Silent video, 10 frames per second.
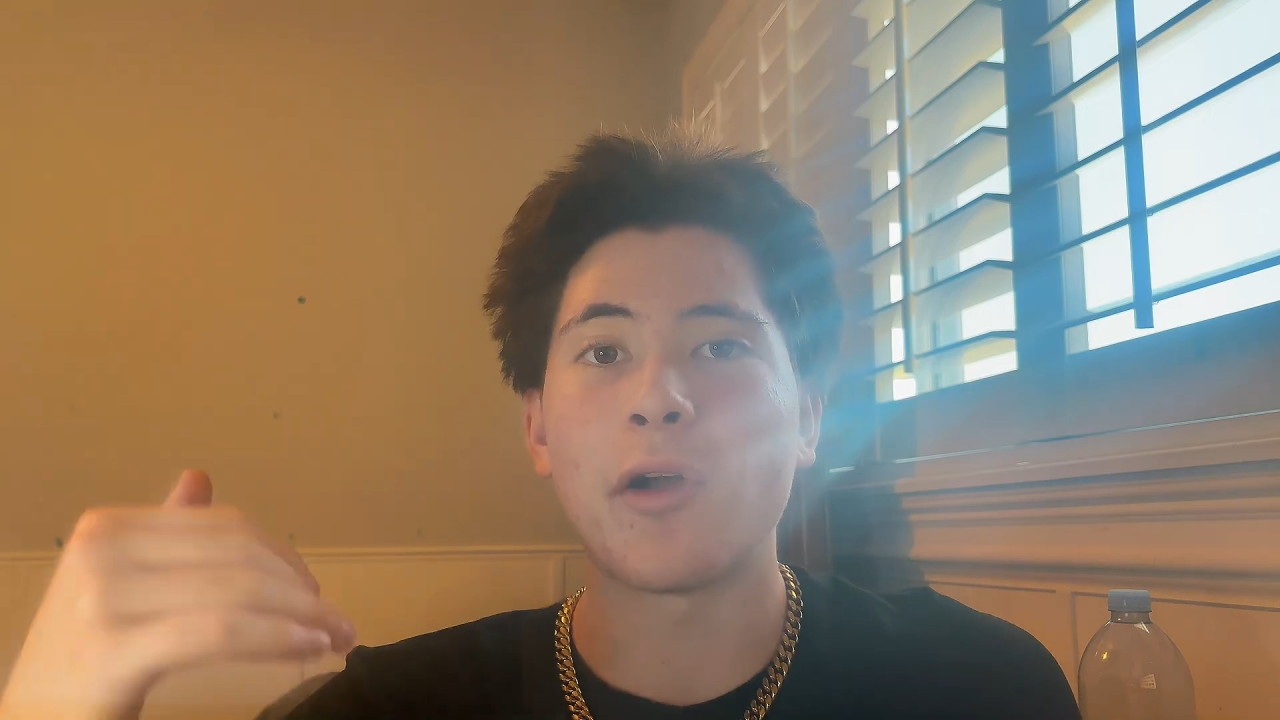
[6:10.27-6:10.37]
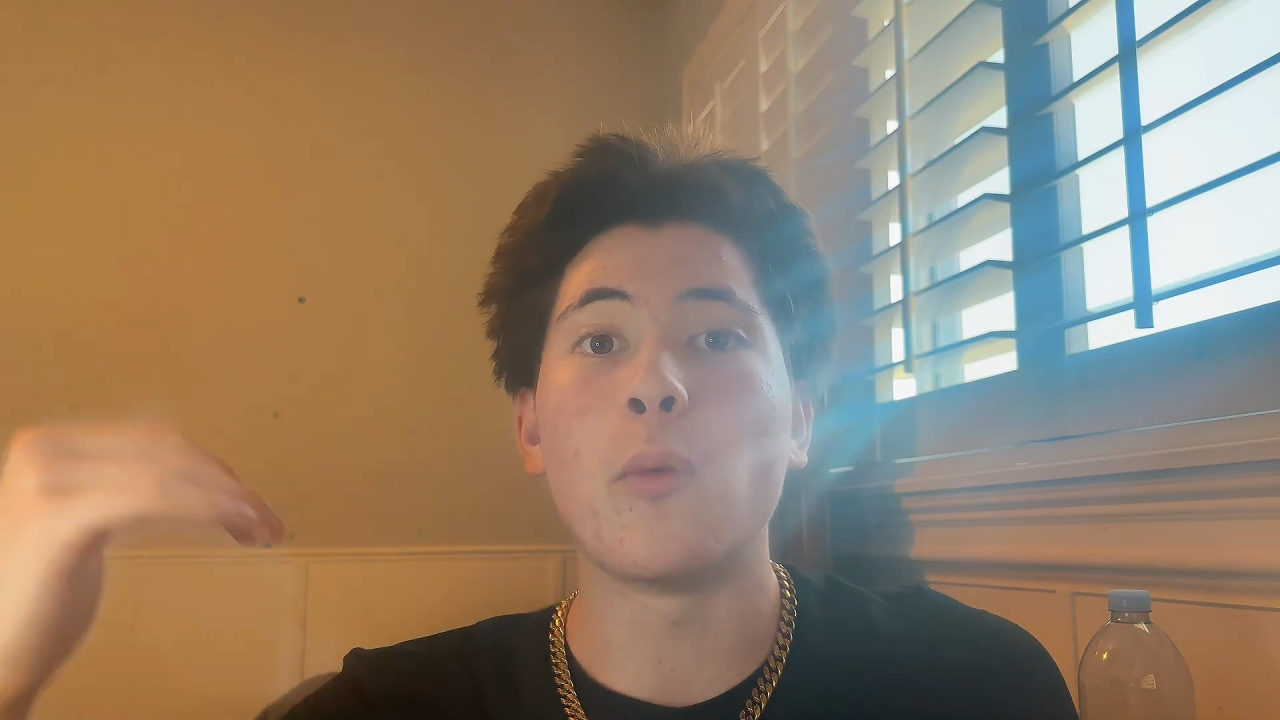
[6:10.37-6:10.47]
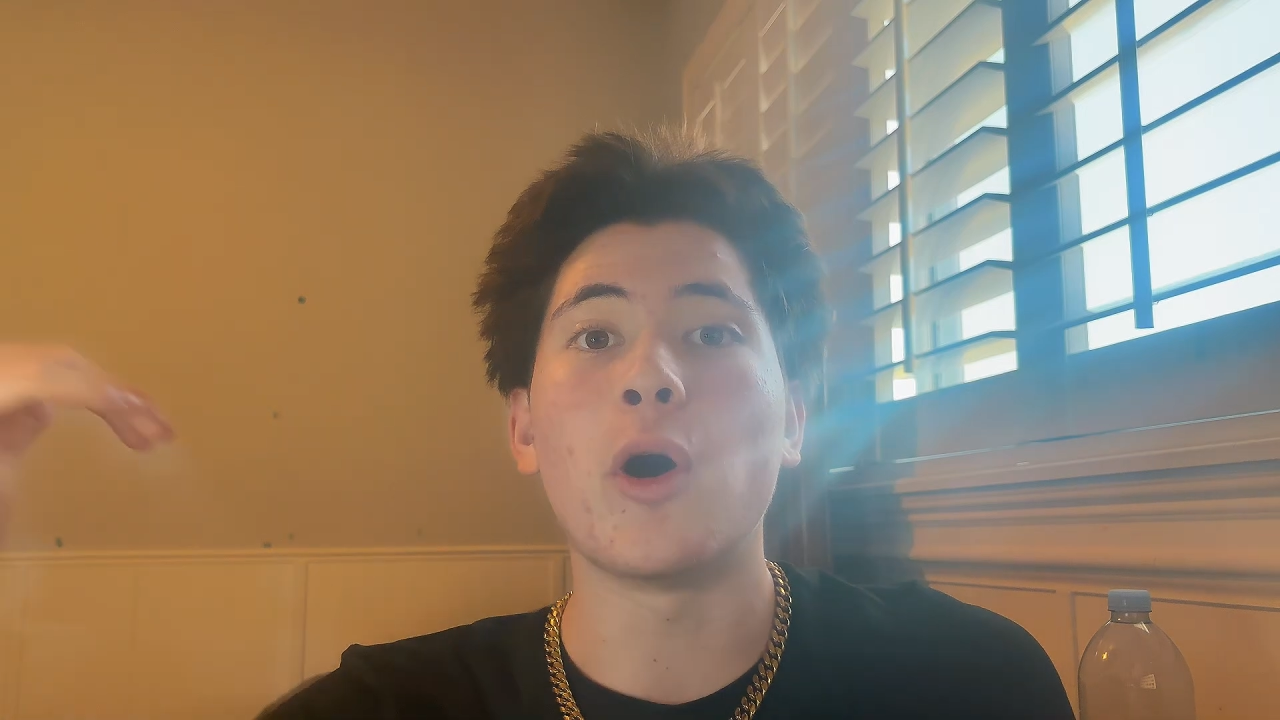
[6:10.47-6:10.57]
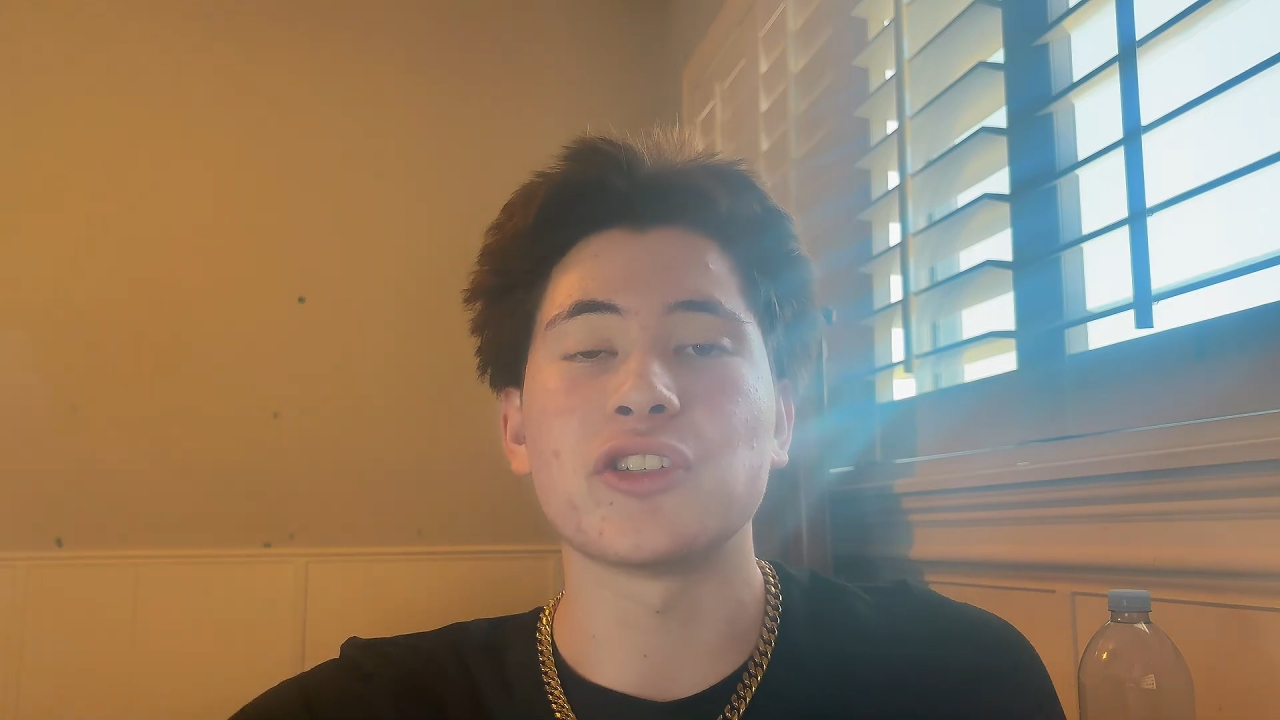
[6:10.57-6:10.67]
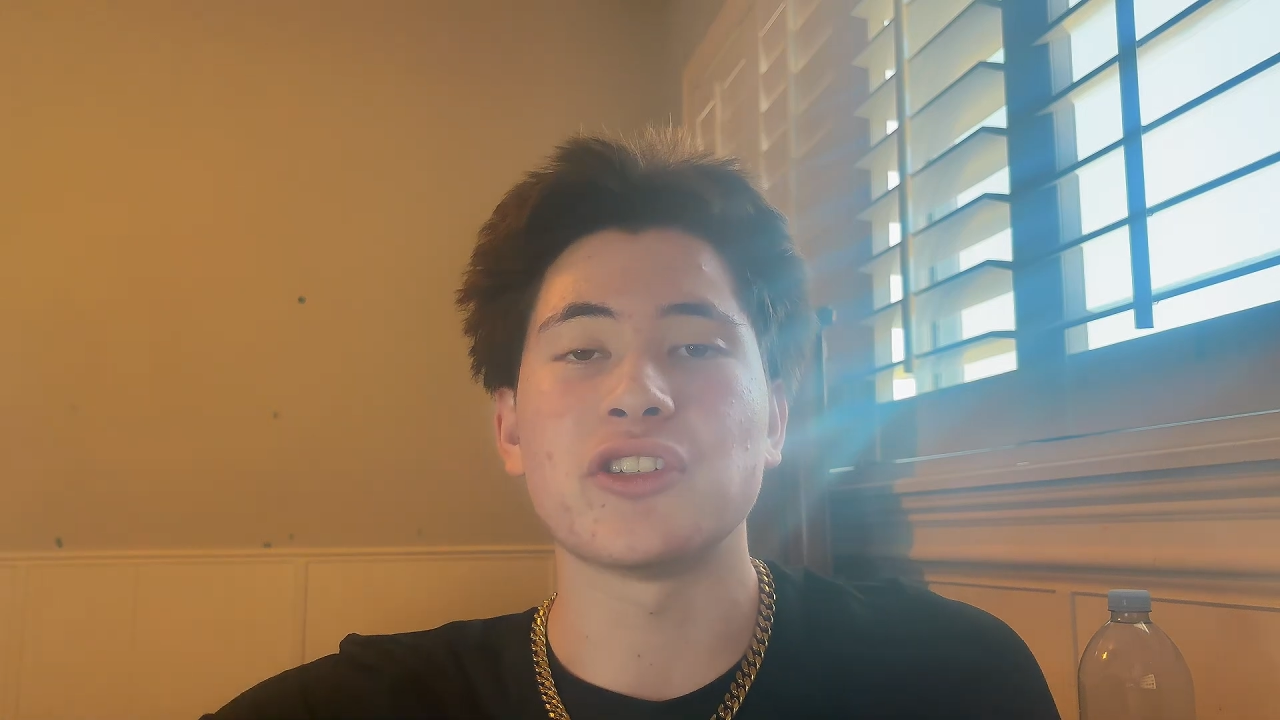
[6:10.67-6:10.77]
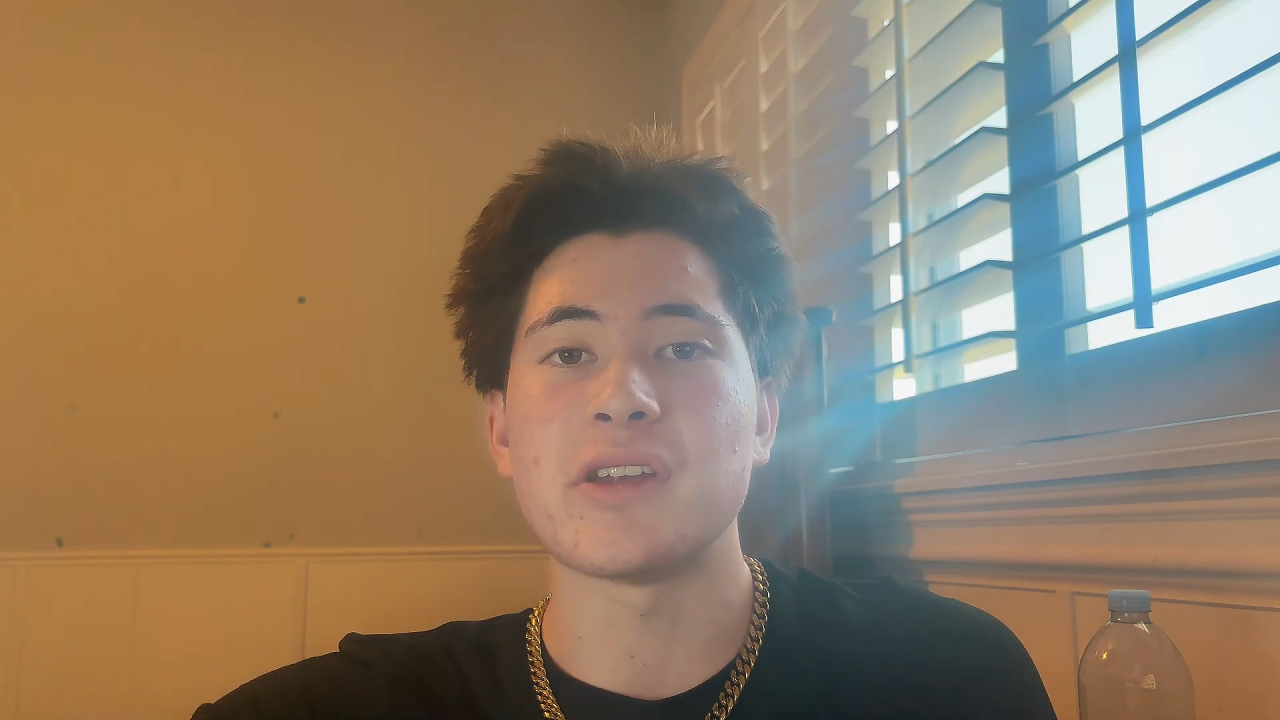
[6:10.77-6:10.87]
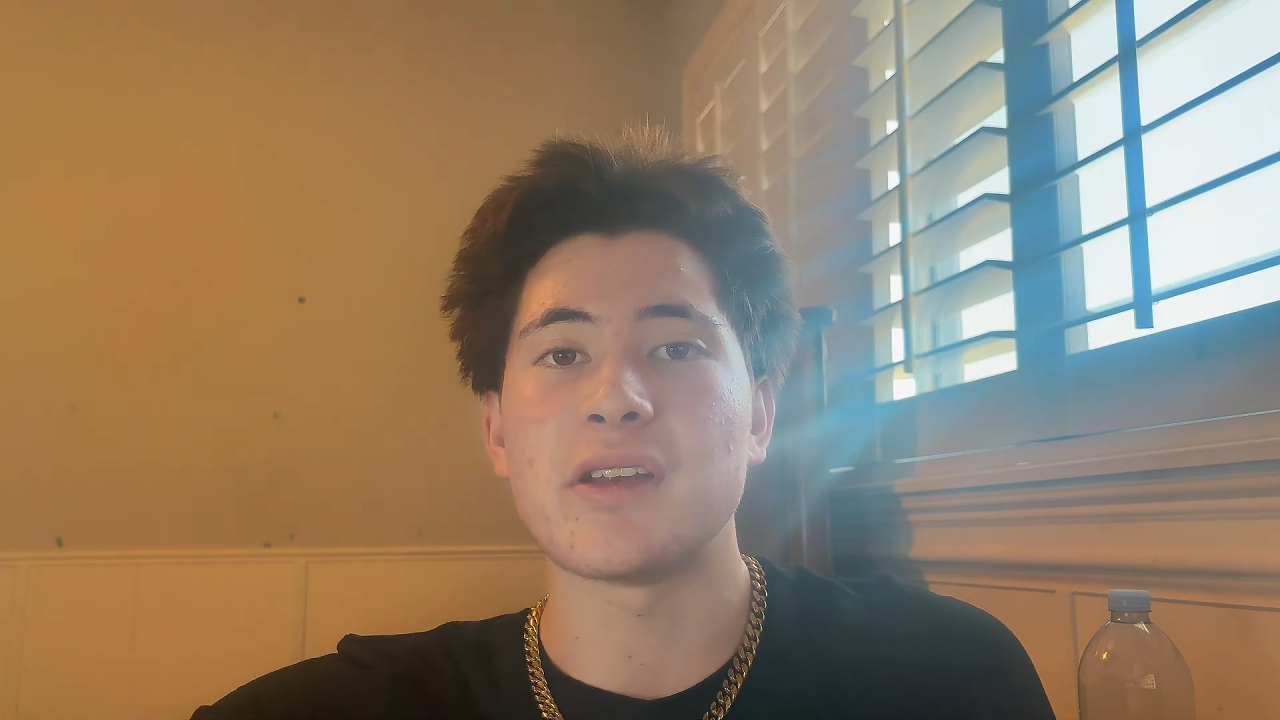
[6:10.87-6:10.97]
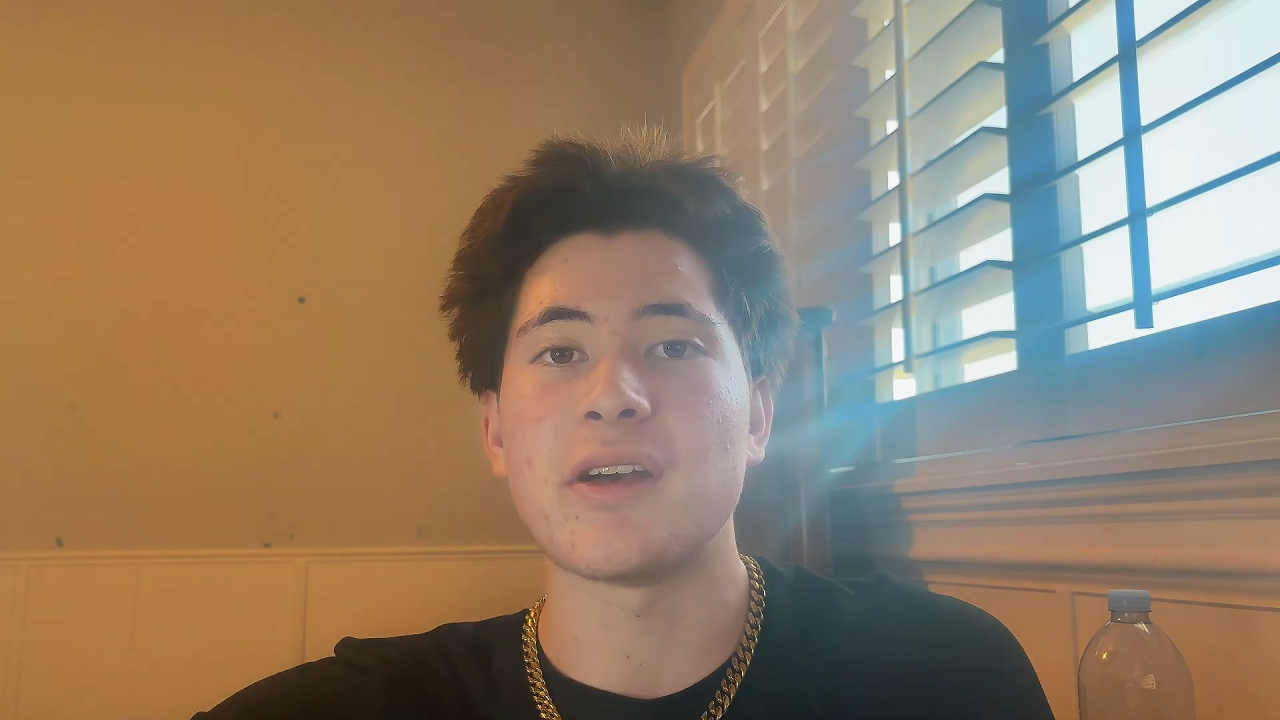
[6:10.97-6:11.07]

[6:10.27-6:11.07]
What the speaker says: if I watched it